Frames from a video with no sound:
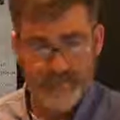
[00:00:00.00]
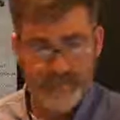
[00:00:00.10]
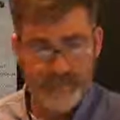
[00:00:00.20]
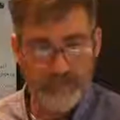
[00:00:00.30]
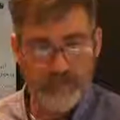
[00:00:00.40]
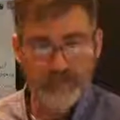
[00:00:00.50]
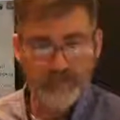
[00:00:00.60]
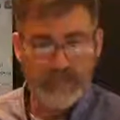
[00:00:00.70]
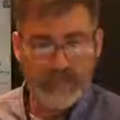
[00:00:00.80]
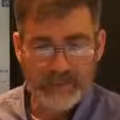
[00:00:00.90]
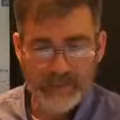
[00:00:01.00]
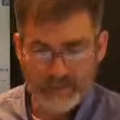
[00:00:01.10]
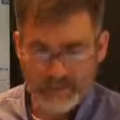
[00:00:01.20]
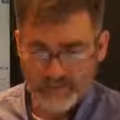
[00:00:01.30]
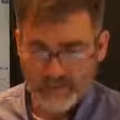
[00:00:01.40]
They both speak
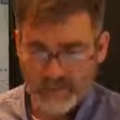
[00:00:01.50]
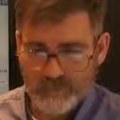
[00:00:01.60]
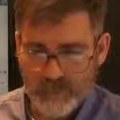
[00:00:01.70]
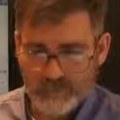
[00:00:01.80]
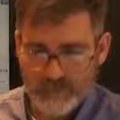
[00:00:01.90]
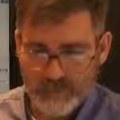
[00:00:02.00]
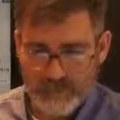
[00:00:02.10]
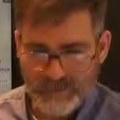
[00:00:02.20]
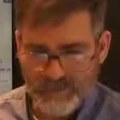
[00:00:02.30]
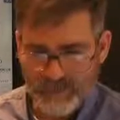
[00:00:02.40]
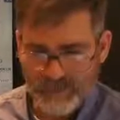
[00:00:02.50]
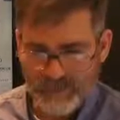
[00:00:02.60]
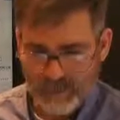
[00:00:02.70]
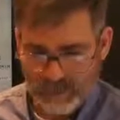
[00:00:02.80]
English, so it makes it nicer.